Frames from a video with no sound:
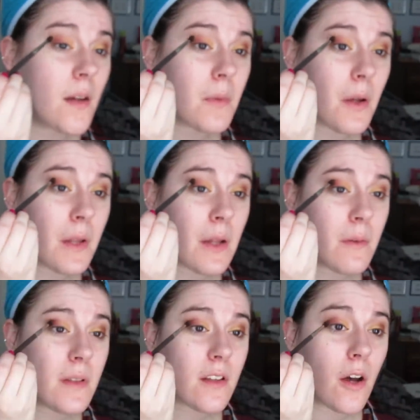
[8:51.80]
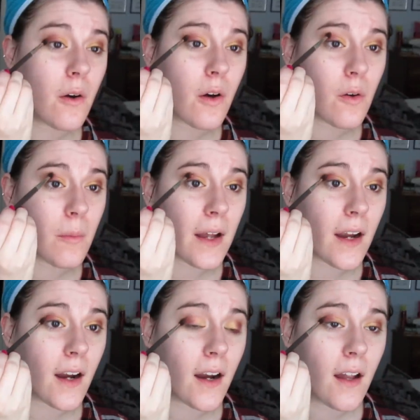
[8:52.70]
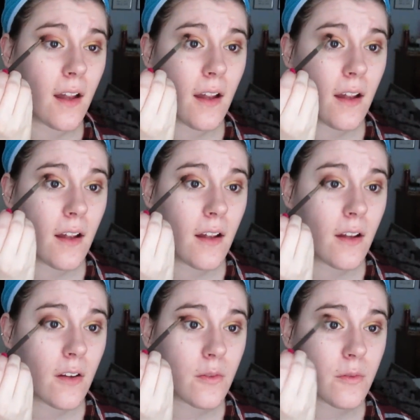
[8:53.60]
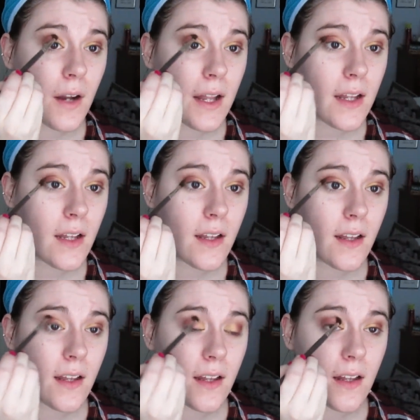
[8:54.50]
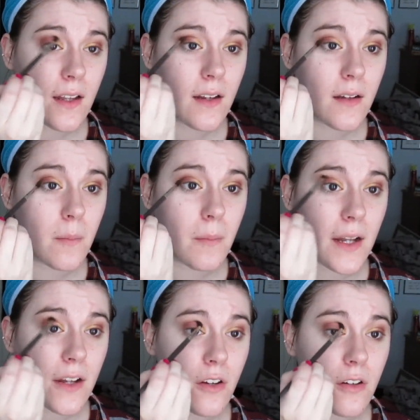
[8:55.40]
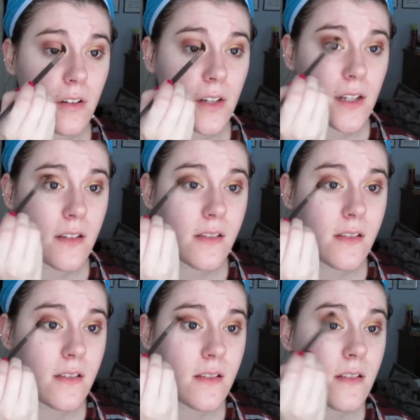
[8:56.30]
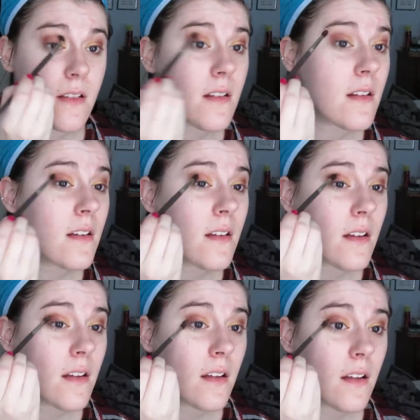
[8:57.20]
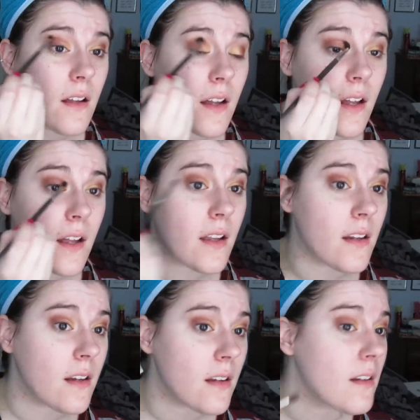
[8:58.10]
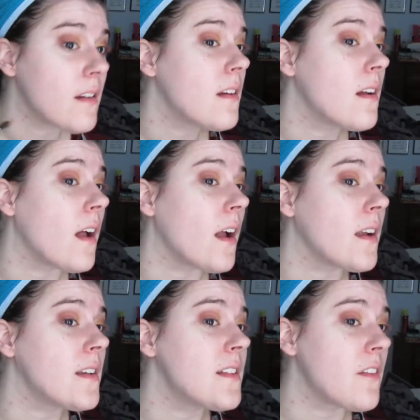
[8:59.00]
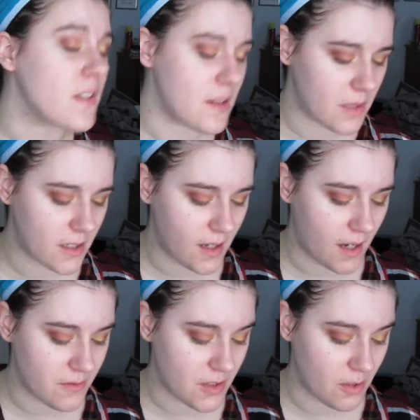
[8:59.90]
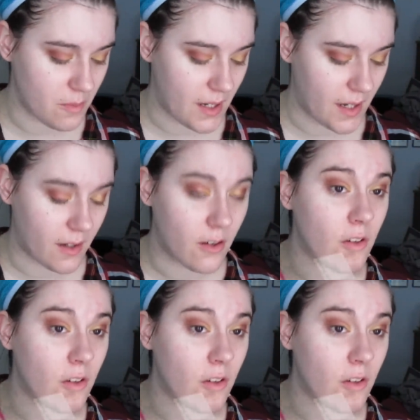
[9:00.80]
I'm going to go with Cocoa Bear right in my crease. And I definitely am going to have to go back